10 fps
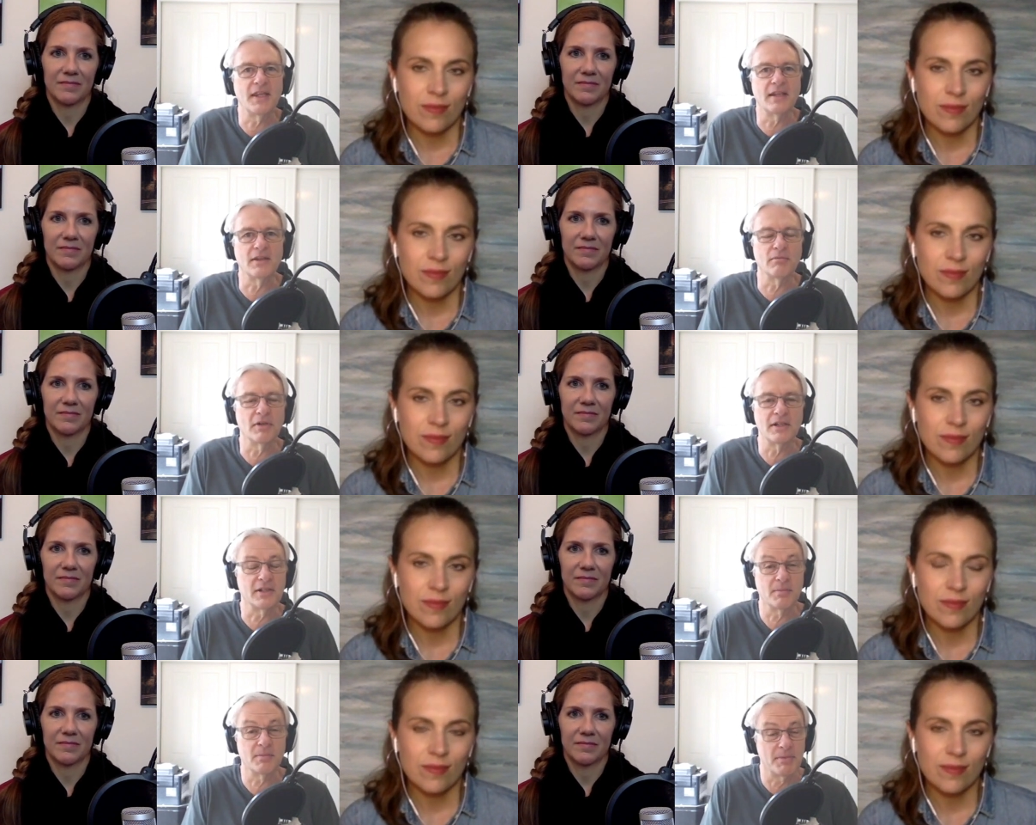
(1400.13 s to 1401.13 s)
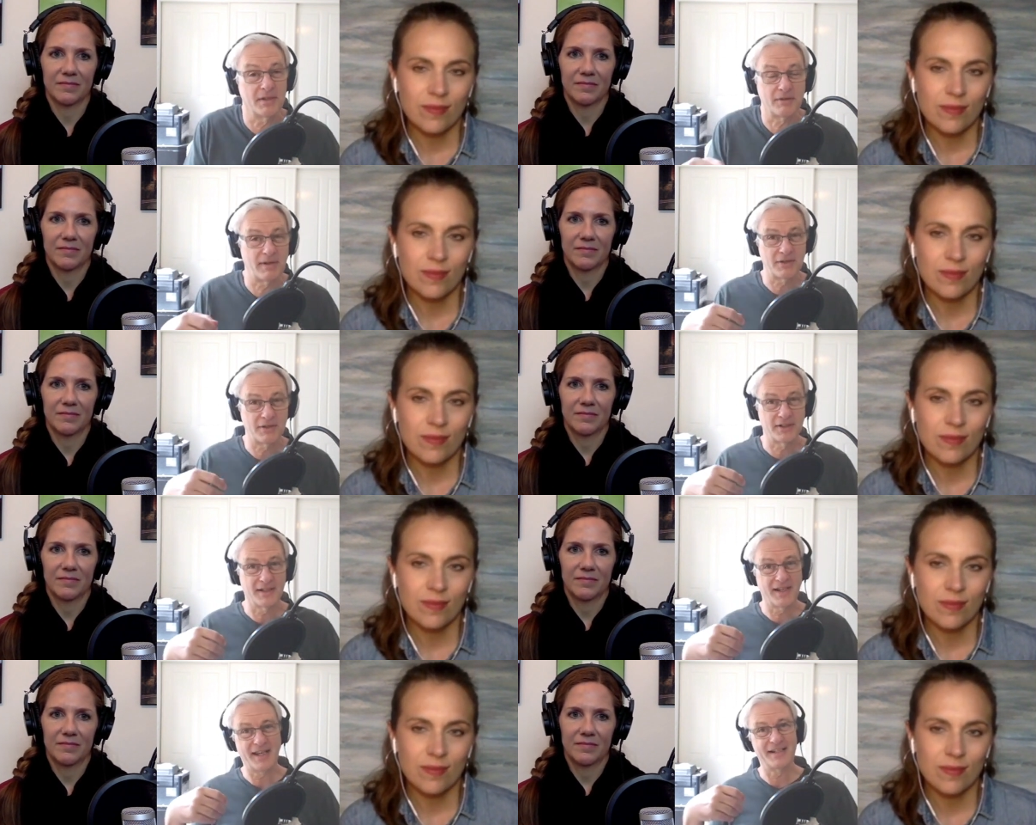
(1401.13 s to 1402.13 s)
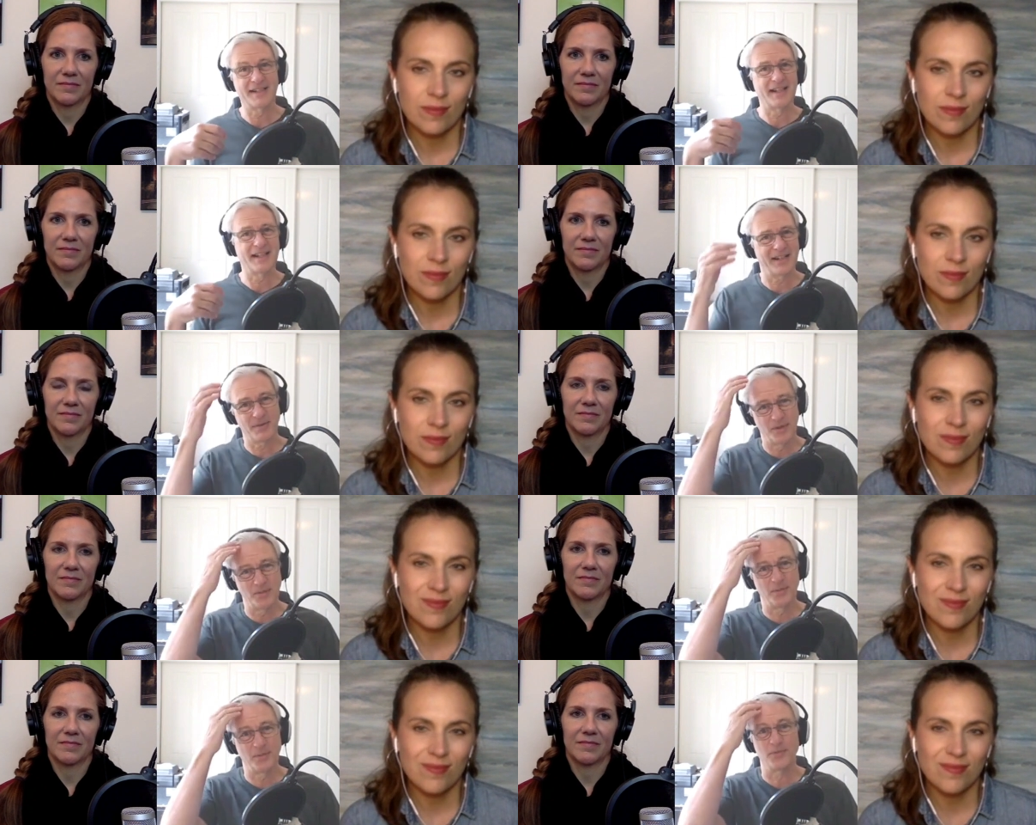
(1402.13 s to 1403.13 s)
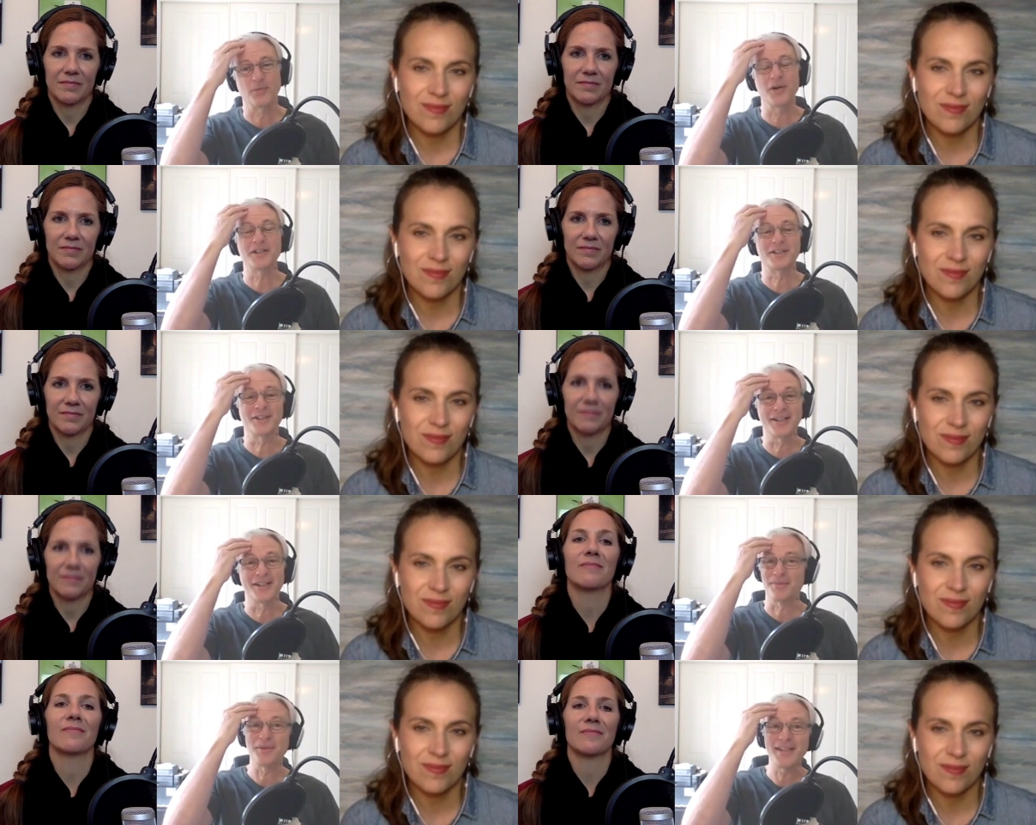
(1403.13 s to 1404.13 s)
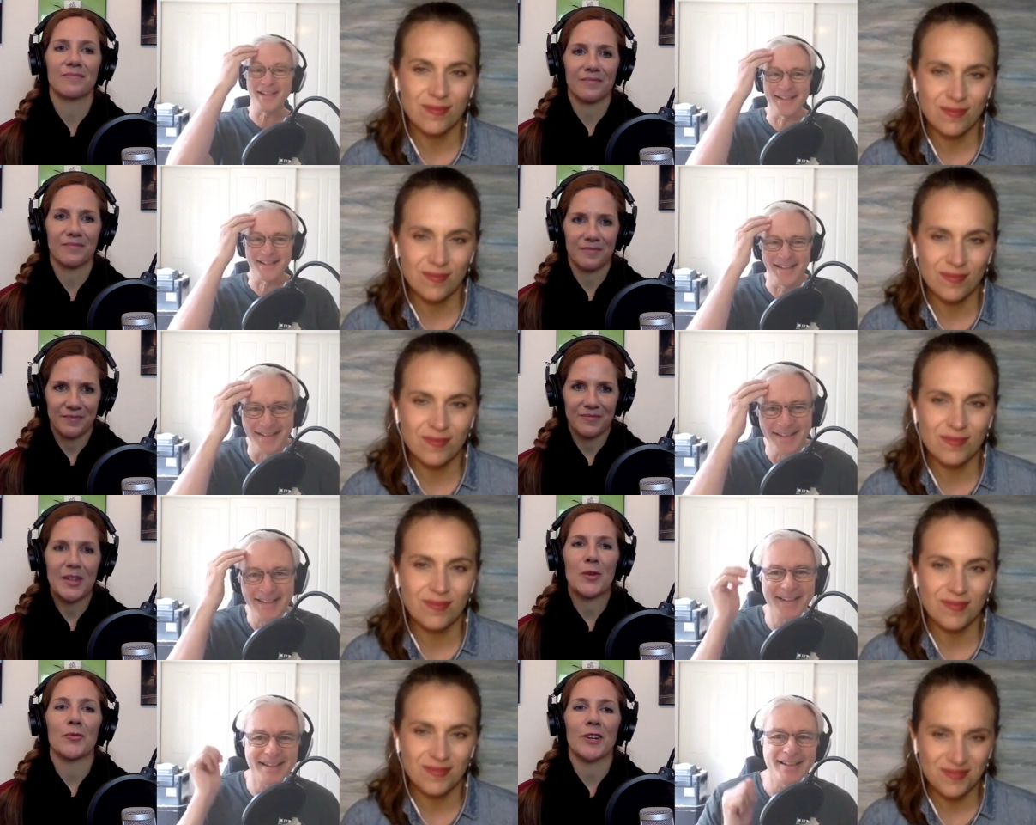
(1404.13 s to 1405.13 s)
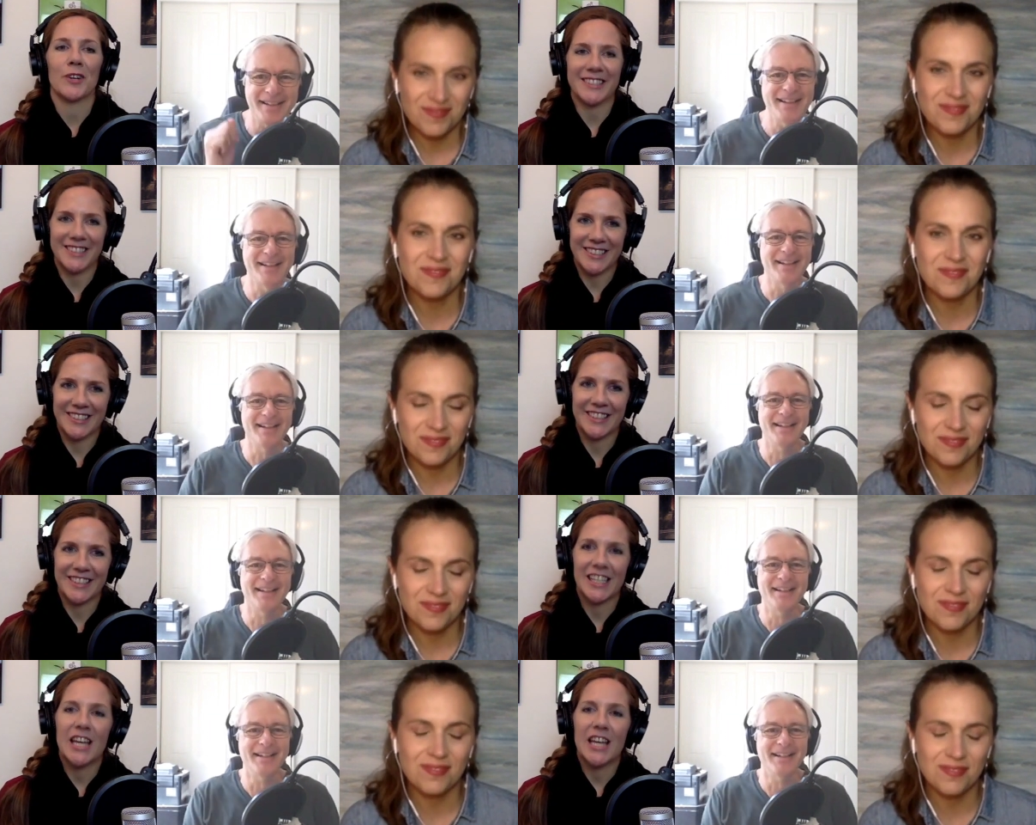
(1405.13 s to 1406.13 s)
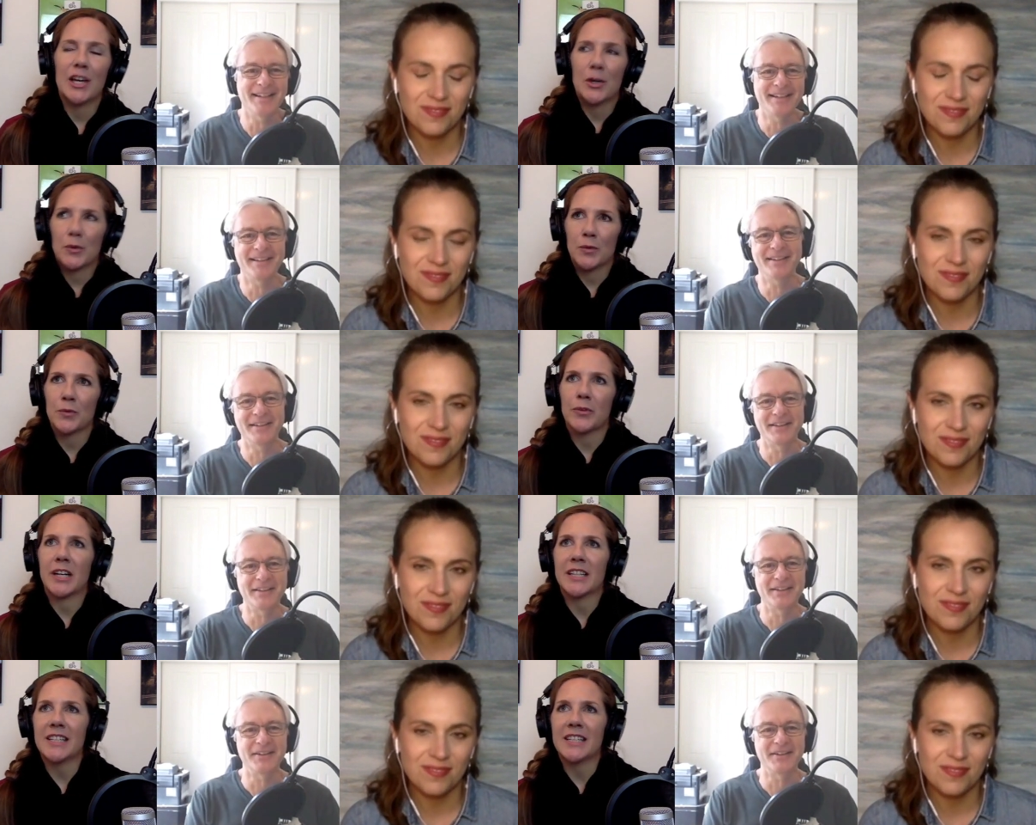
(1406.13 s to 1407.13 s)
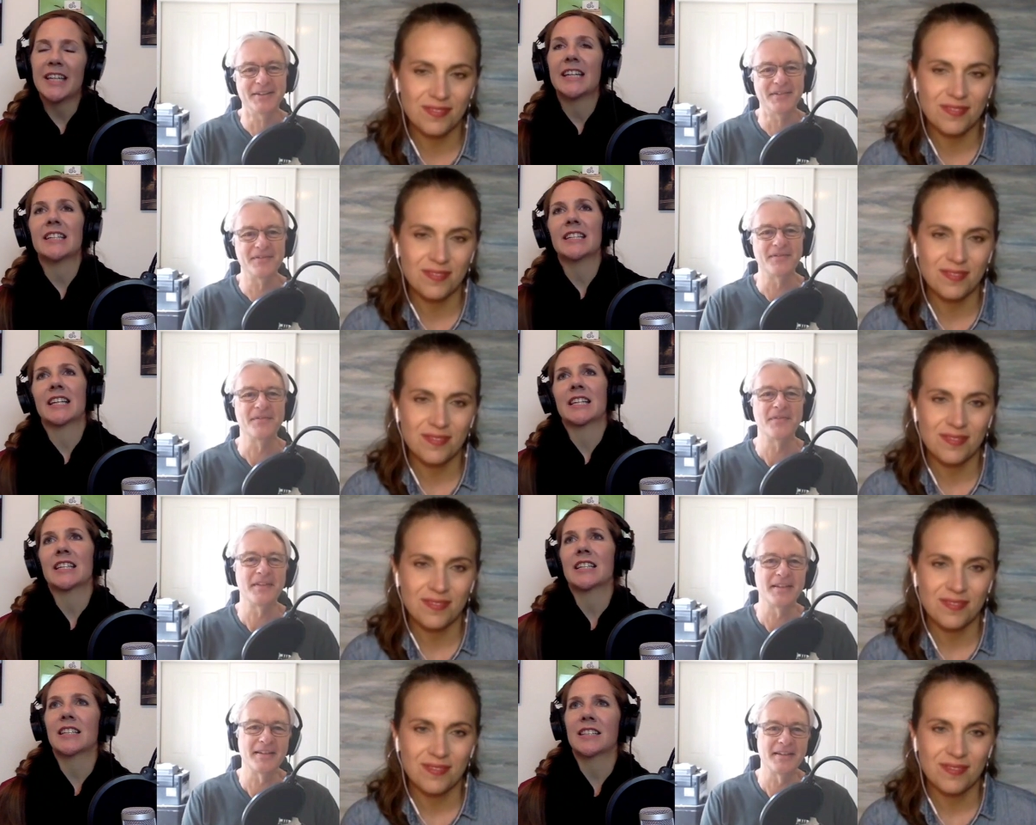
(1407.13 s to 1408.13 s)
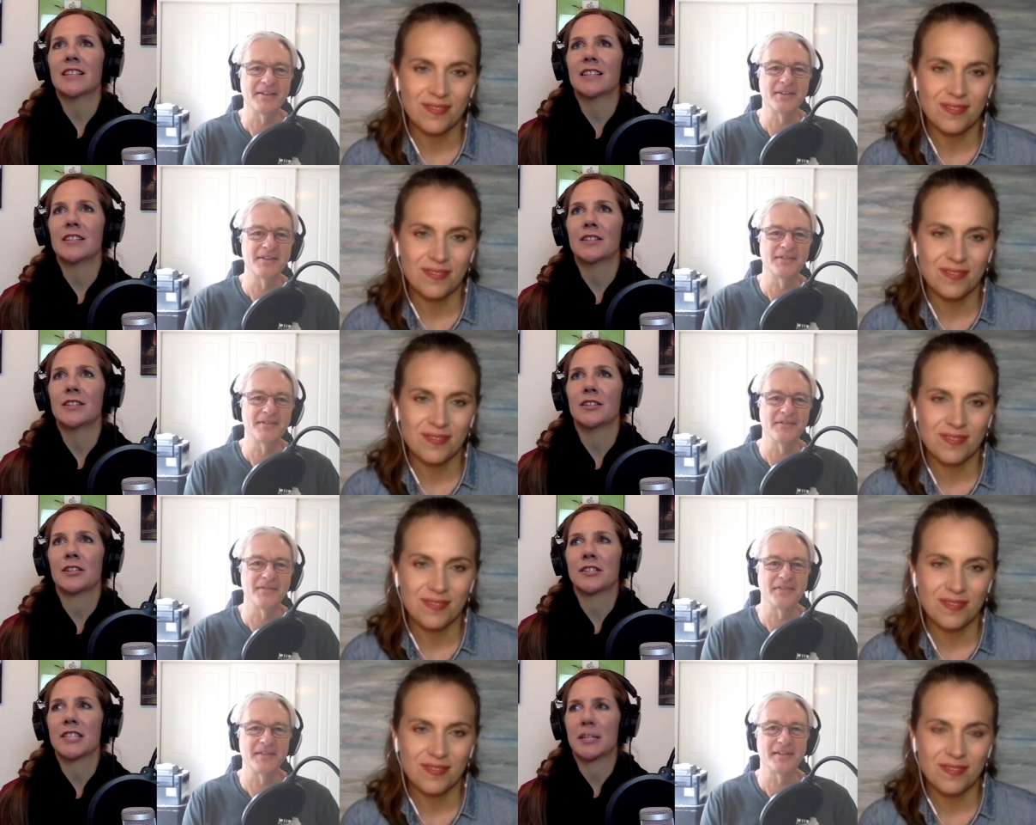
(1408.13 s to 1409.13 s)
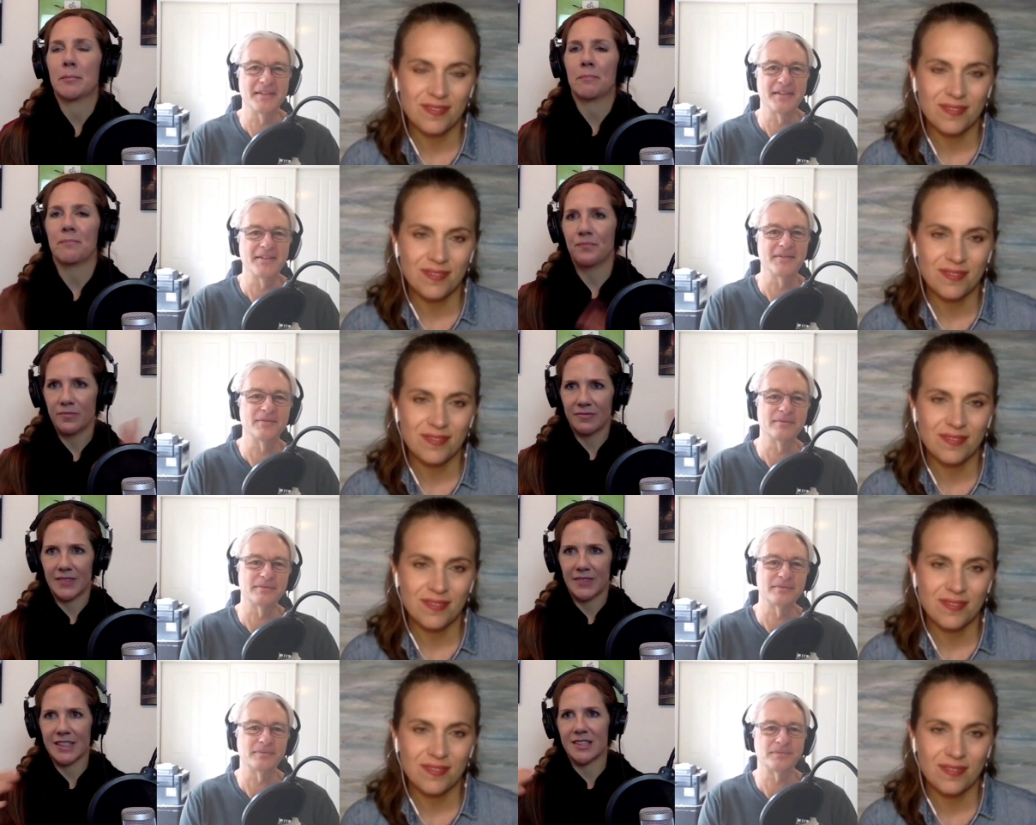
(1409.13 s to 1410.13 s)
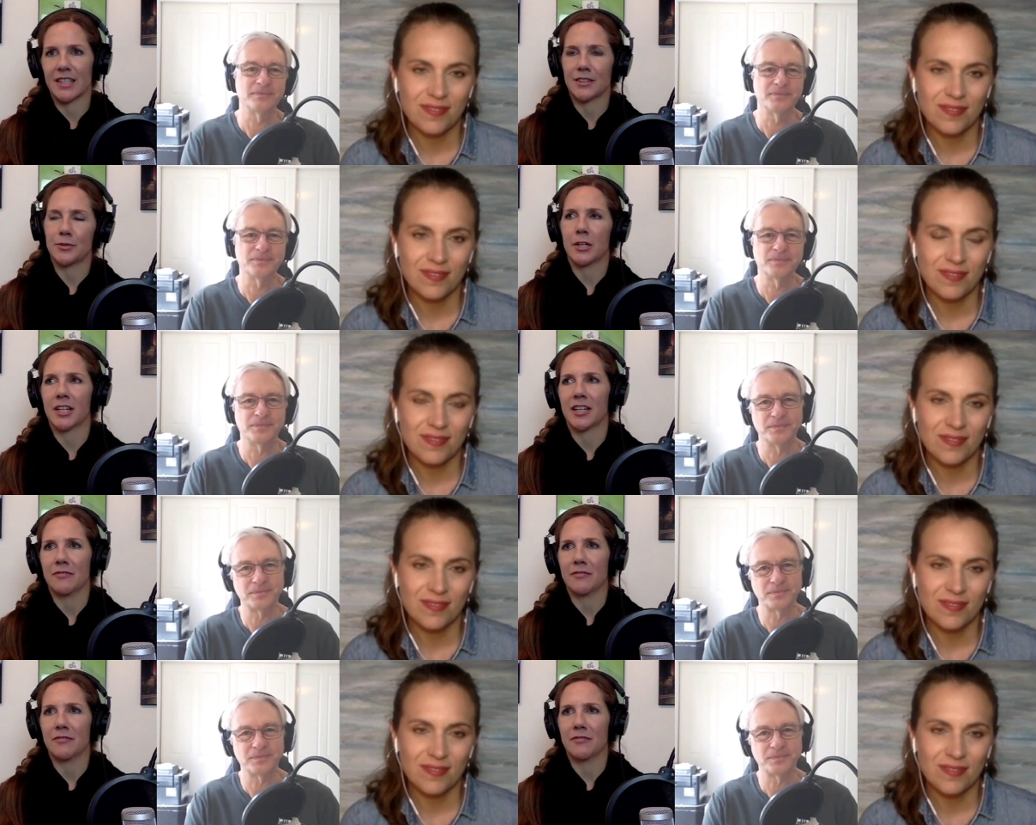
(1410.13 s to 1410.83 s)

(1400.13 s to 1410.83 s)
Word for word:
Speaker 1: then the readers might be scratching their head at the end going, what did I just read?
Speaker 2: Right. Right. Yeah. And I, you know, as I'm listening to our